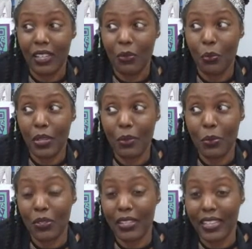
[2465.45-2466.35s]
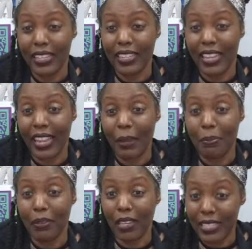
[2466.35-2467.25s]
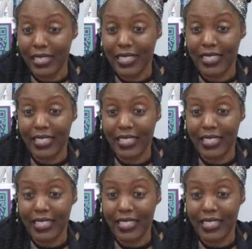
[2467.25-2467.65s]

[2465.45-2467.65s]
we will get a plus